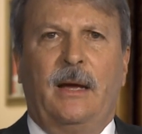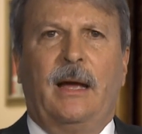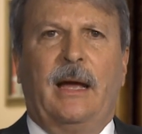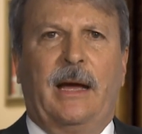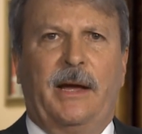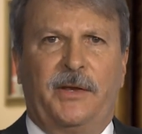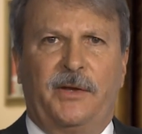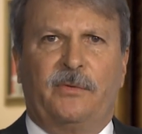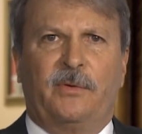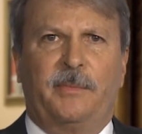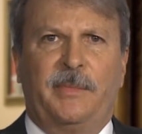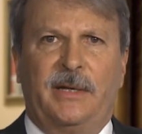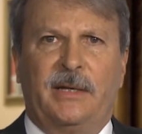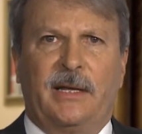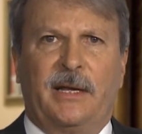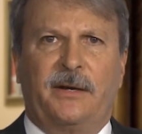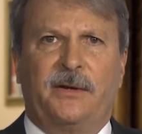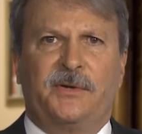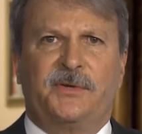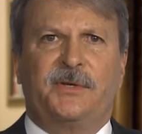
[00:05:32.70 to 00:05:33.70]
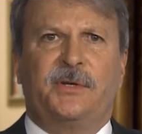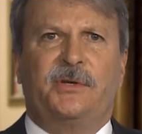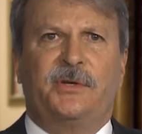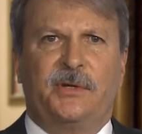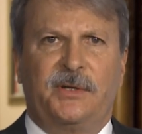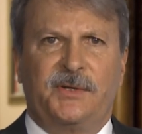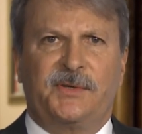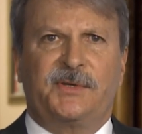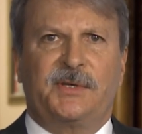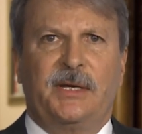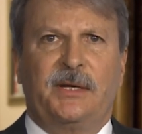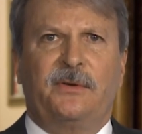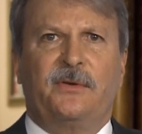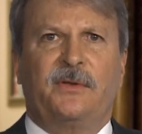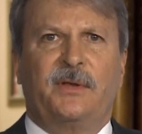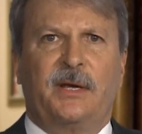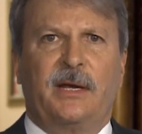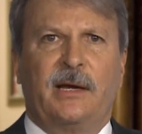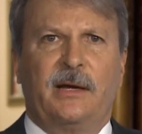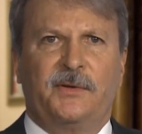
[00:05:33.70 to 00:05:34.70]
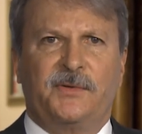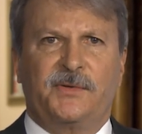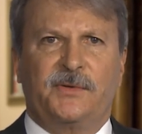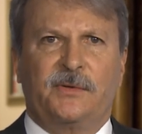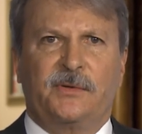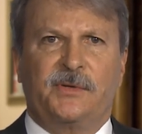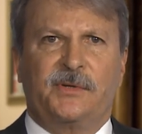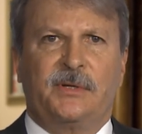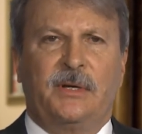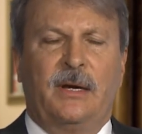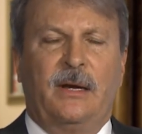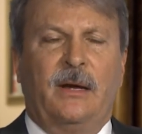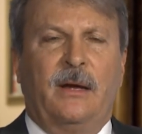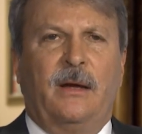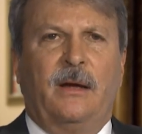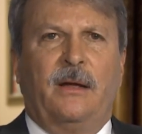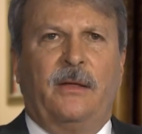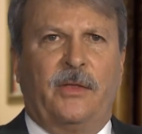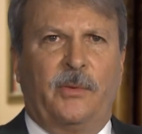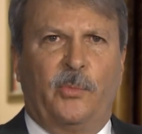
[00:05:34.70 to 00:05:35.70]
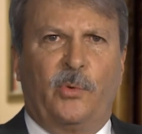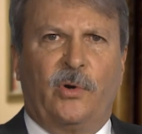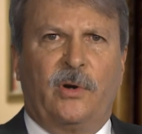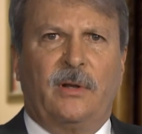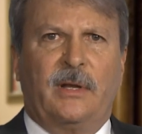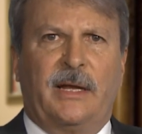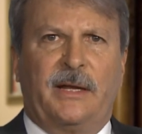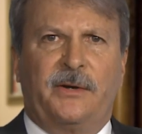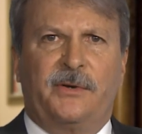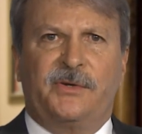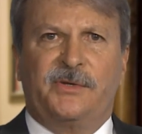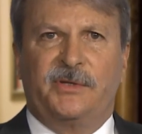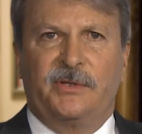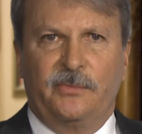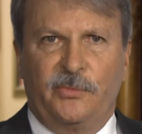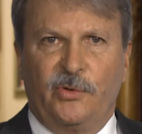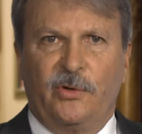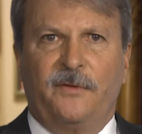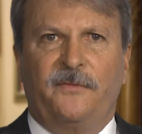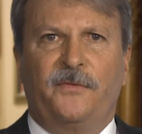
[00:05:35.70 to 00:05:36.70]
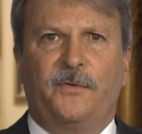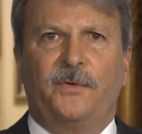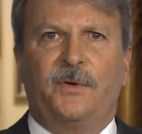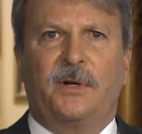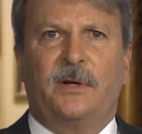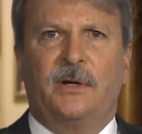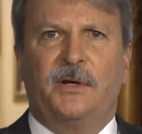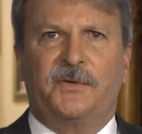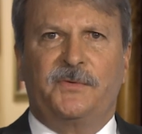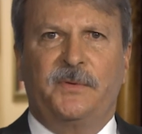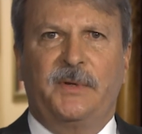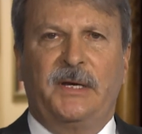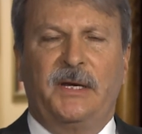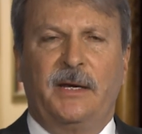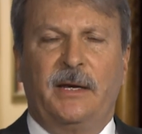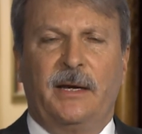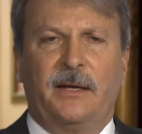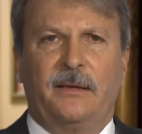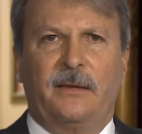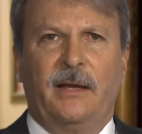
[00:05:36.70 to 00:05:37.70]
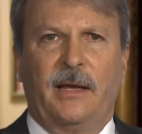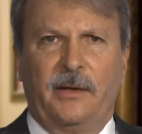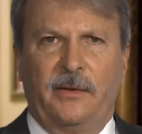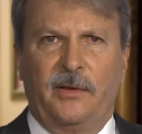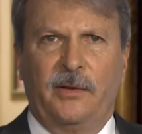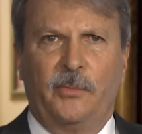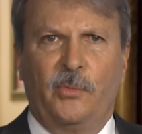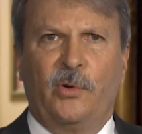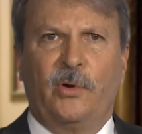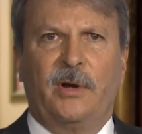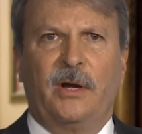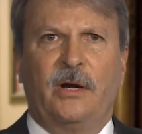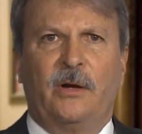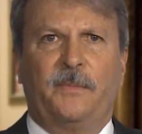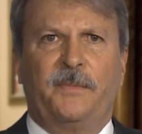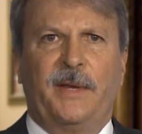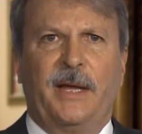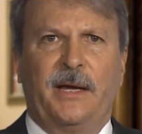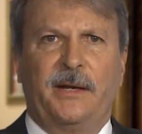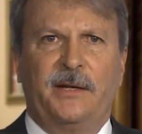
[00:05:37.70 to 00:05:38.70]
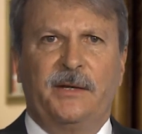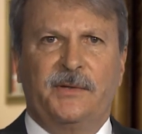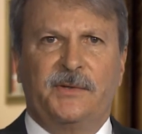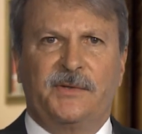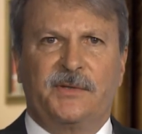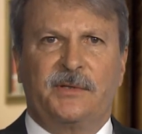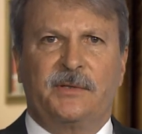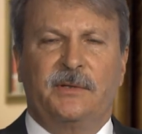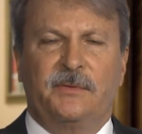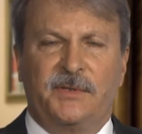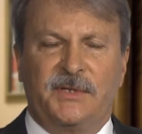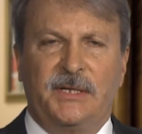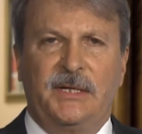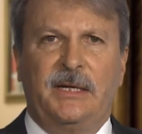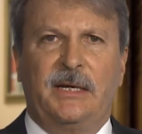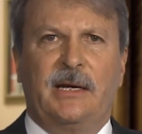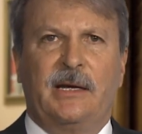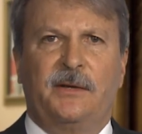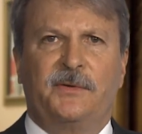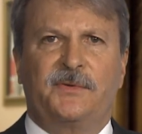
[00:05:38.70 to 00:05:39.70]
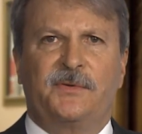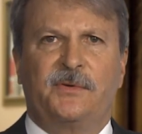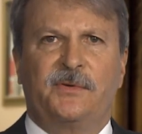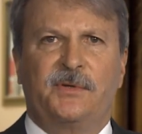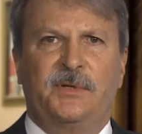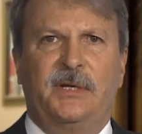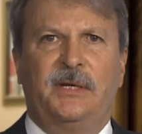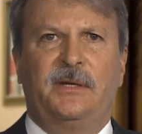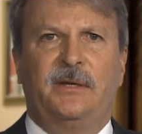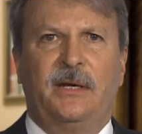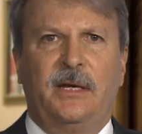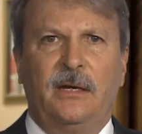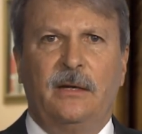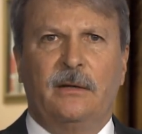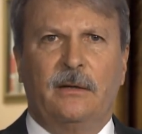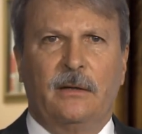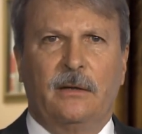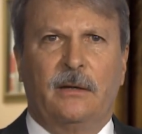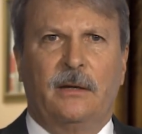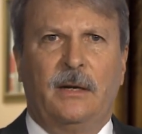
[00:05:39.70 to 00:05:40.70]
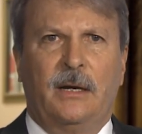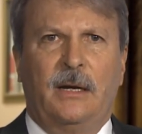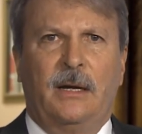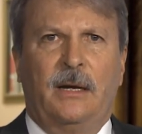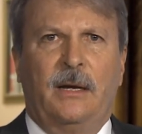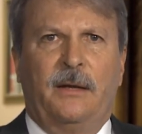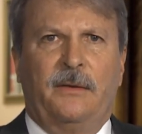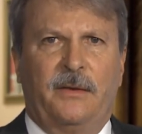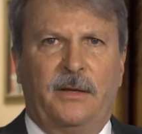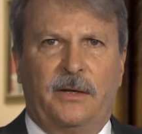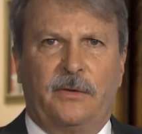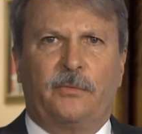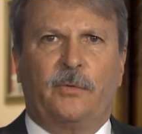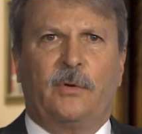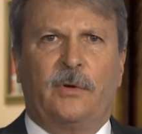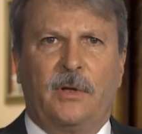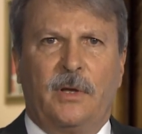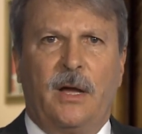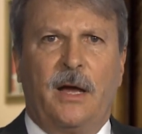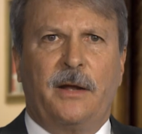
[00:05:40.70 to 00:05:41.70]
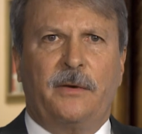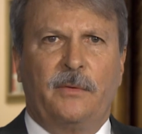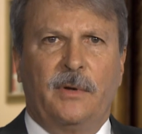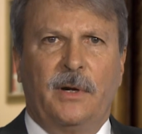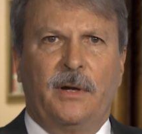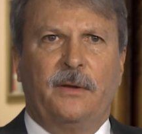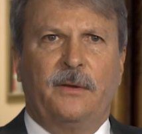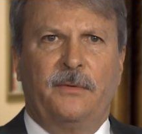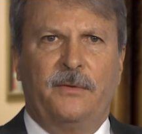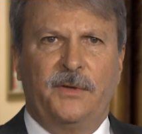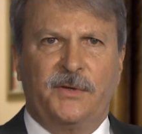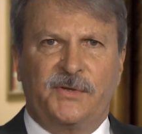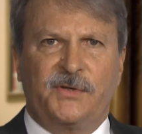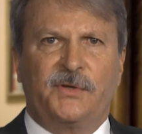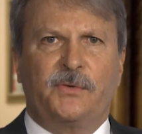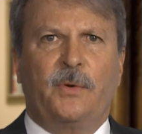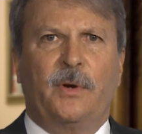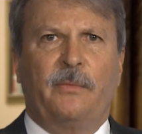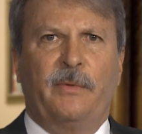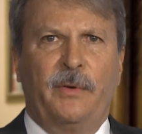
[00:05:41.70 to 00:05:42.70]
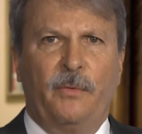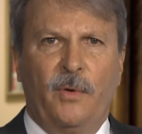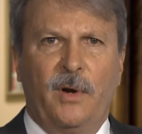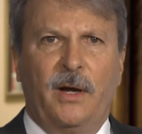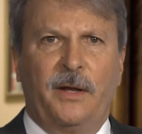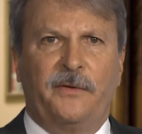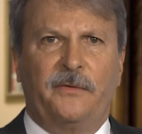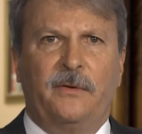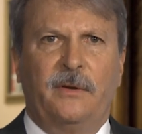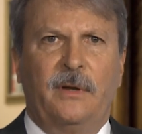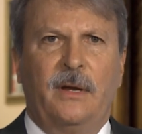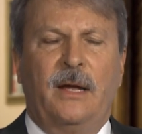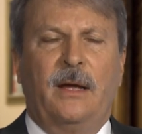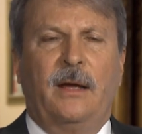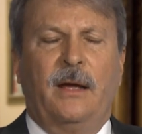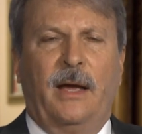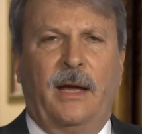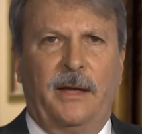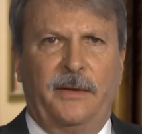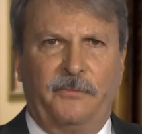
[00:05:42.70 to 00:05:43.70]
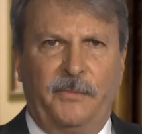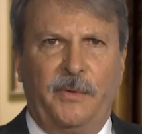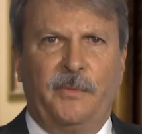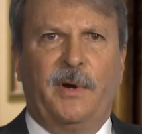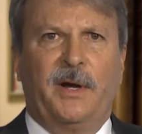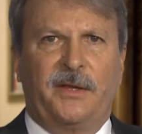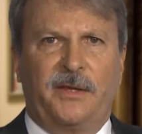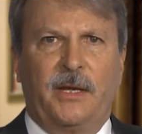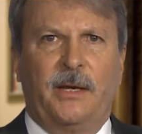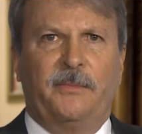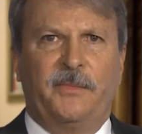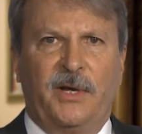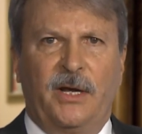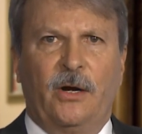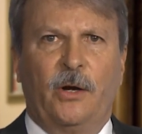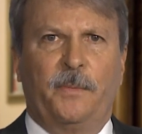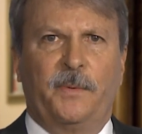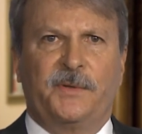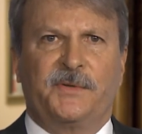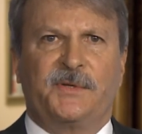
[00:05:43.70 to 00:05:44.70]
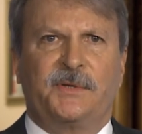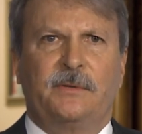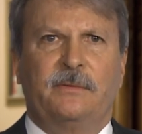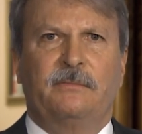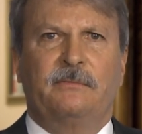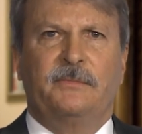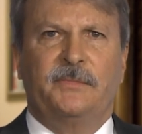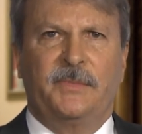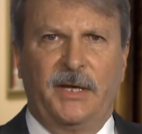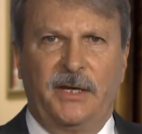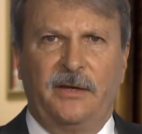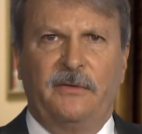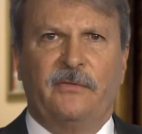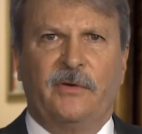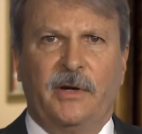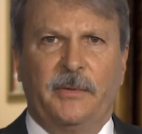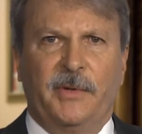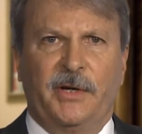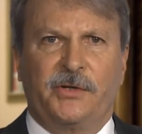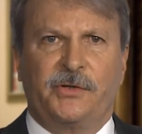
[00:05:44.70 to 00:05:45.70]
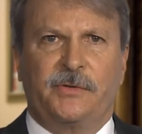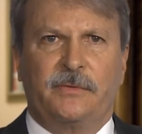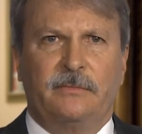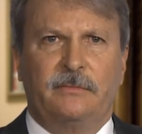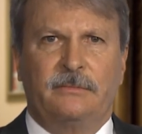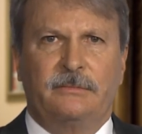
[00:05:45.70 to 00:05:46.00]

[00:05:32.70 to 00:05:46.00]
And there will be letters that you could send to the counselors. The more letters and the more phone calls we can get, the more help that is. The city councilors need to hear that in rural Ottawa, this is what we want, and we want them to help us. Thank you very much.